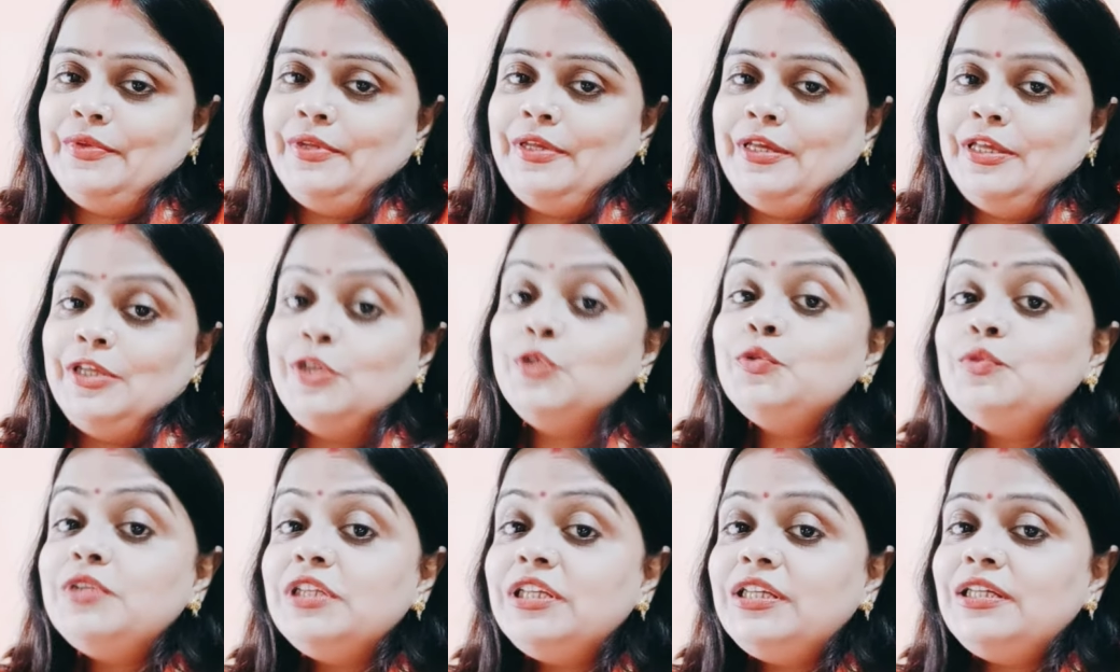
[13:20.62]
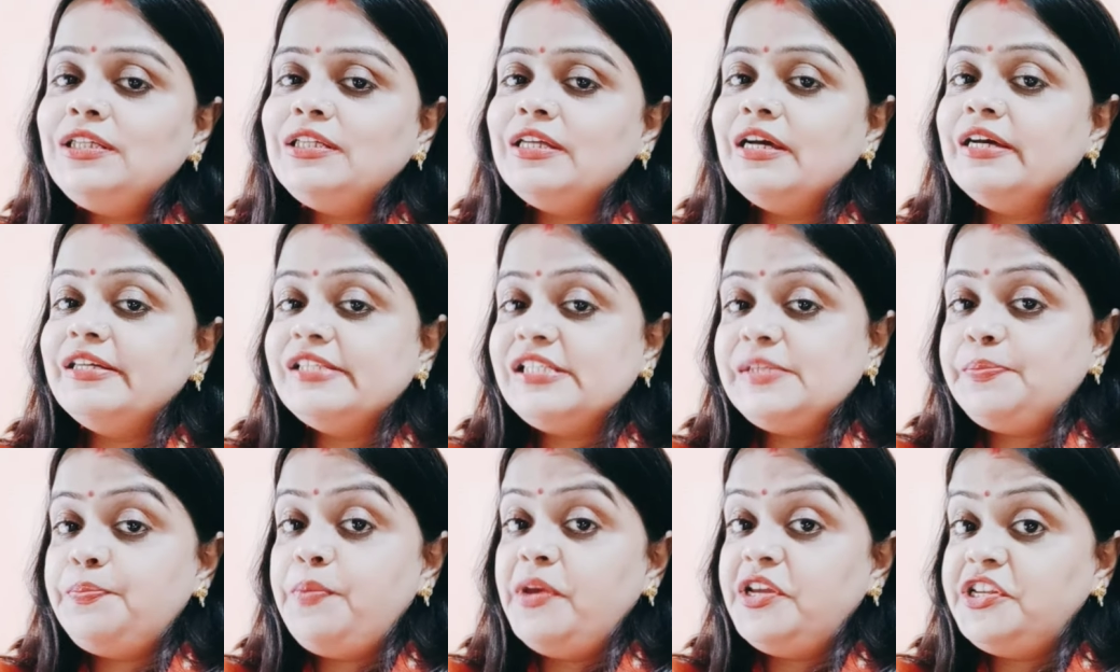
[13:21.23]
You need a
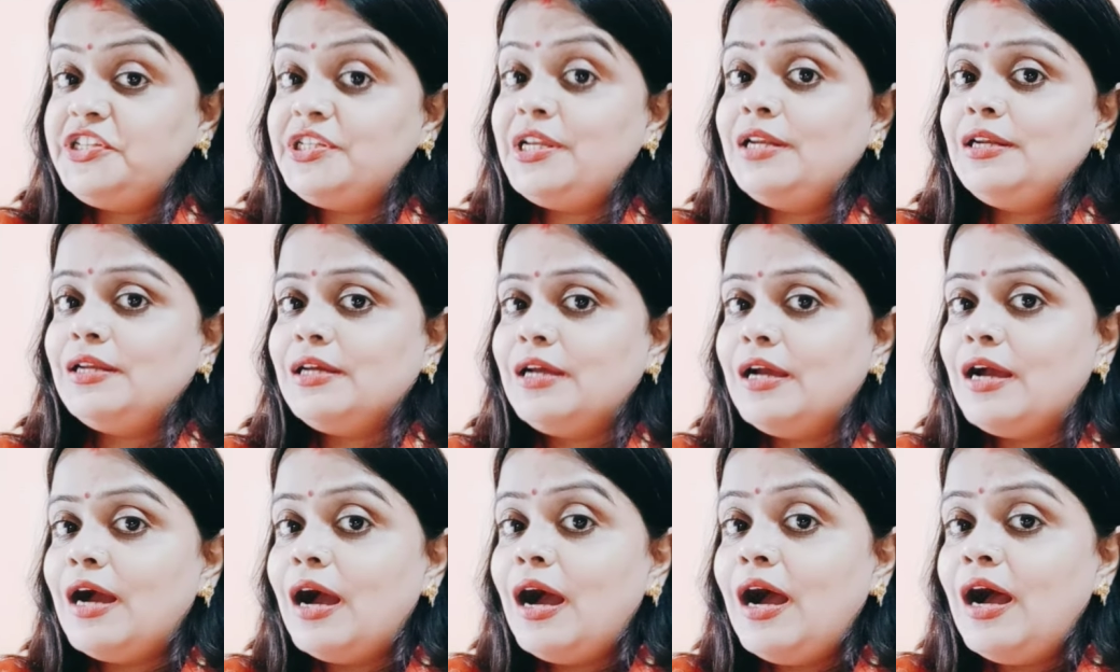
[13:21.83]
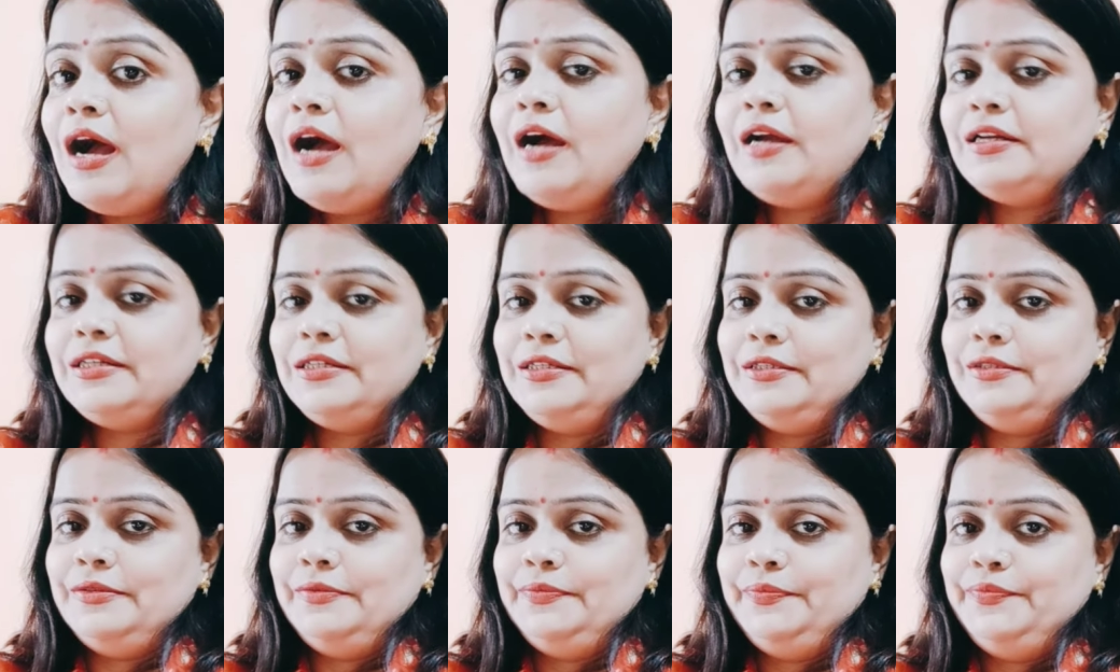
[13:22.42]
special
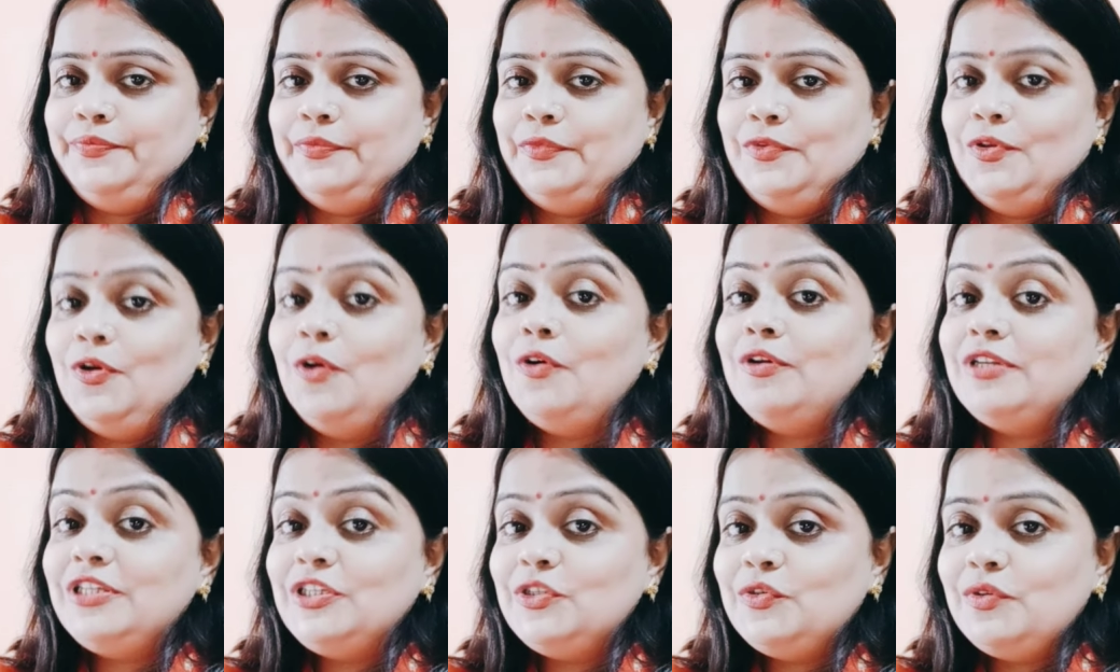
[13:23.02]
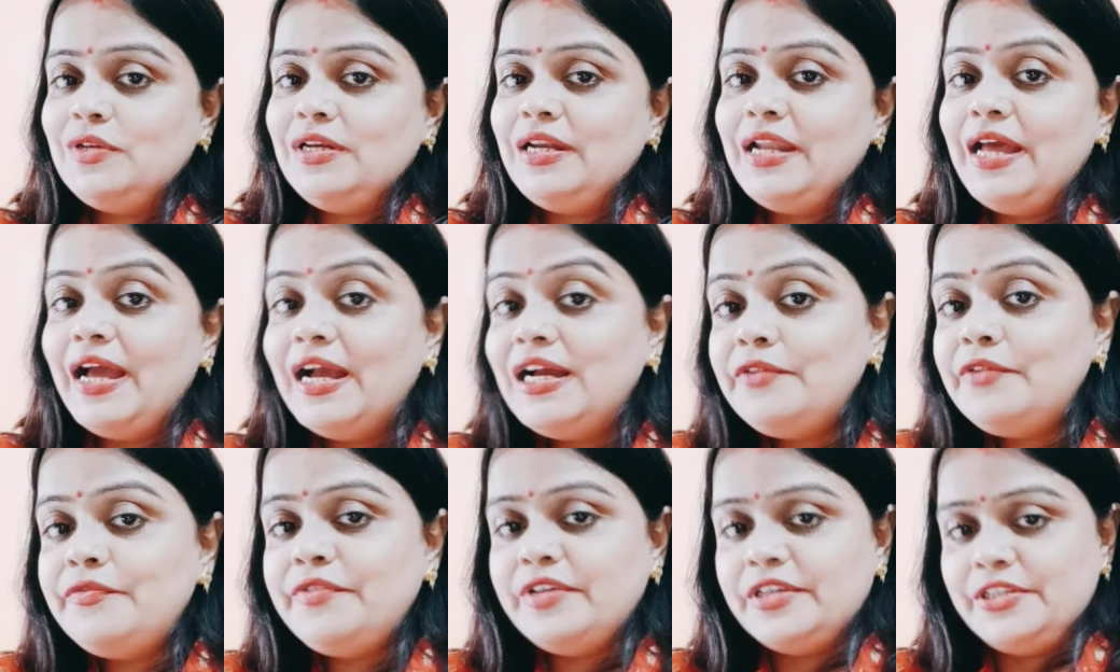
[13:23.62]
guard on your
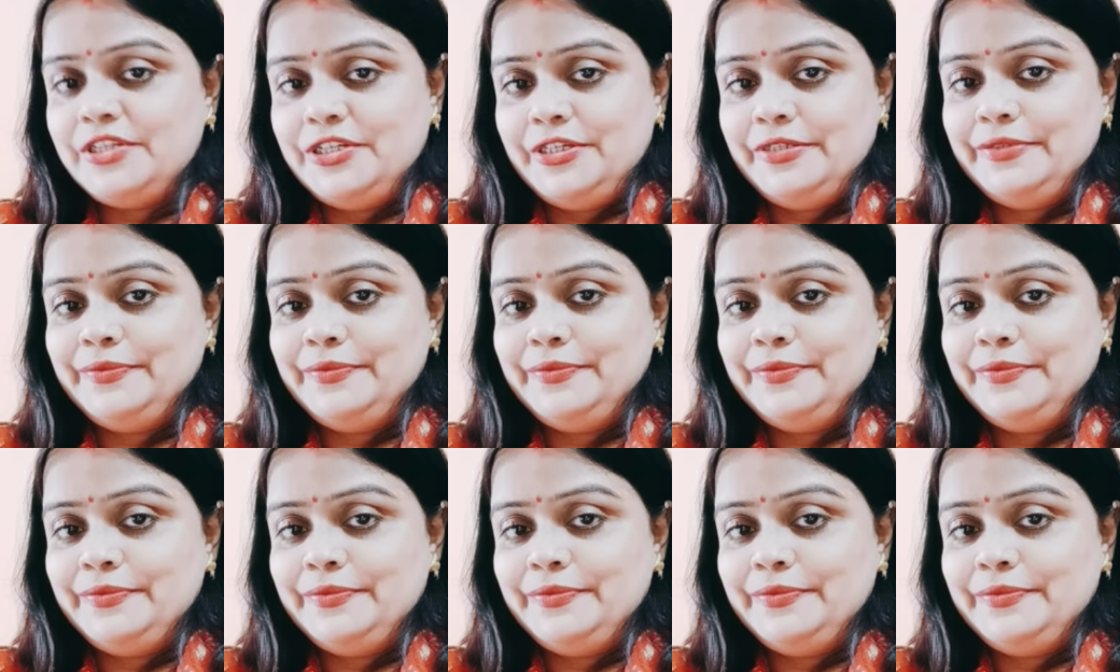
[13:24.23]
language.